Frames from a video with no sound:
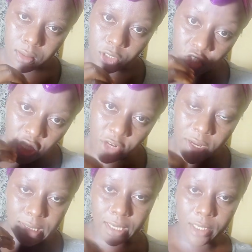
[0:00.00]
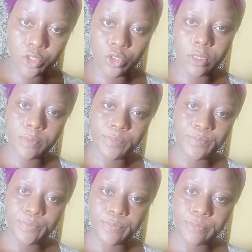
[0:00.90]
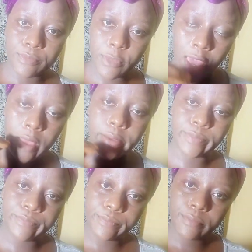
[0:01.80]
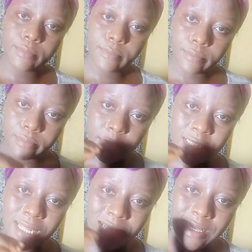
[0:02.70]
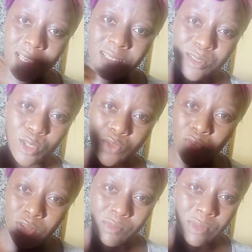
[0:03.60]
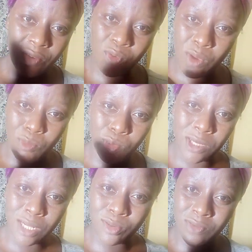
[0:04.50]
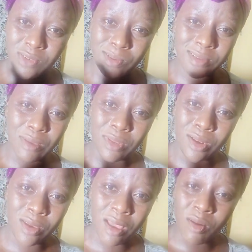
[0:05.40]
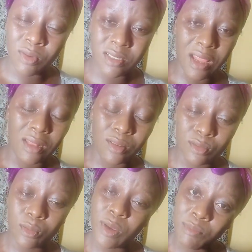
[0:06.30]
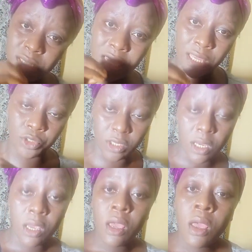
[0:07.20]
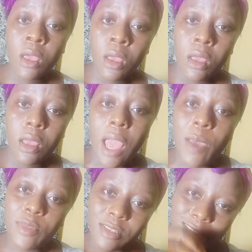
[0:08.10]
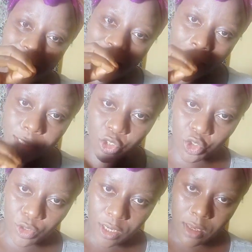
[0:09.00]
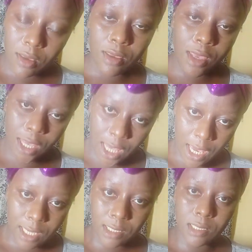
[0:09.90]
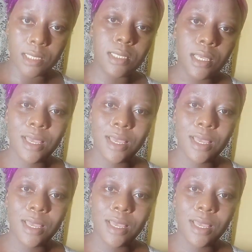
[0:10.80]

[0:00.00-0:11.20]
general secretary. Yeah. It's like secretary just following me everywhere I'm going. I don't know if it's because I'm a lawyer or what. I don't know, but I'm the secretary. I'm the secretary, yes.